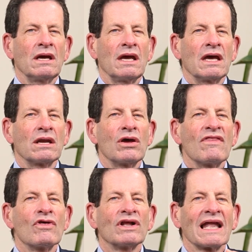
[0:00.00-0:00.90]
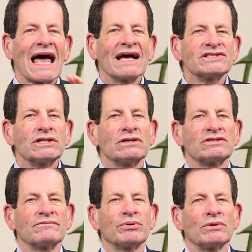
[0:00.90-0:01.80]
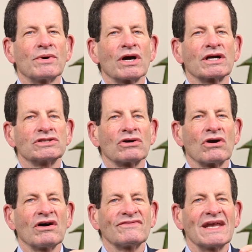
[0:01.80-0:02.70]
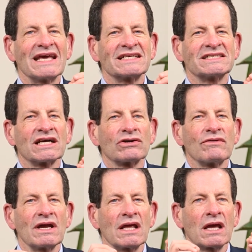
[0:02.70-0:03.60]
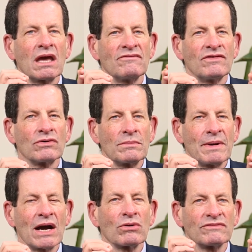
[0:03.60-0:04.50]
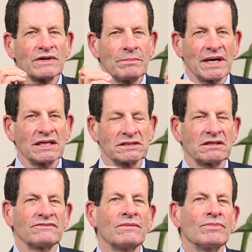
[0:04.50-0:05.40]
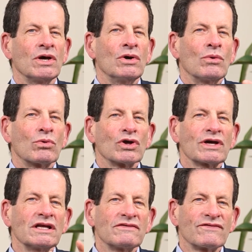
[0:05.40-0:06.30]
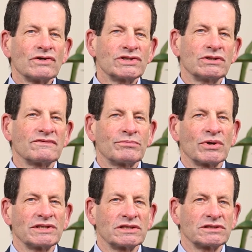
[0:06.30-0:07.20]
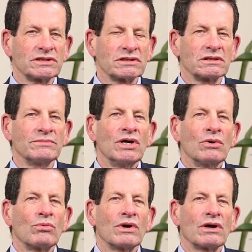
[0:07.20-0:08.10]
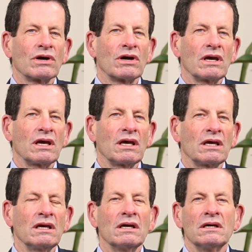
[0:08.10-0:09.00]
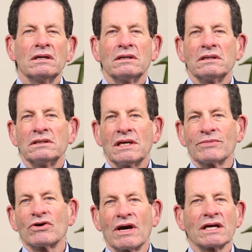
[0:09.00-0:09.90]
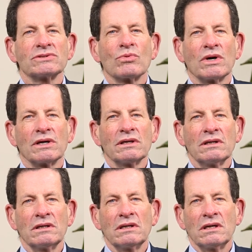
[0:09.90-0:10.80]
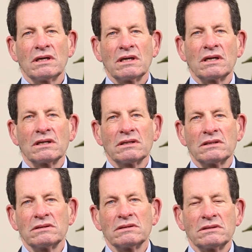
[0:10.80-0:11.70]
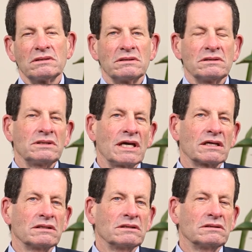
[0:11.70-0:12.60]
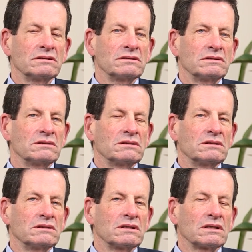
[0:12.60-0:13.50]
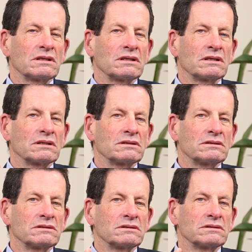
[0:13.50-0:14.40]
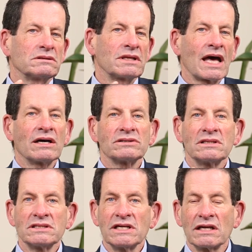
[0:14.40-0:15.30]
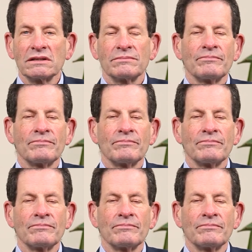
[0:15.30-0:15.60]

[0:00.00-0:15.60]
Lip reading: And the last years of bull markets are often accelerating and very powerfully positive. We're looking at the first year of a president's term where a Democrat has won and taken the House and the Senate.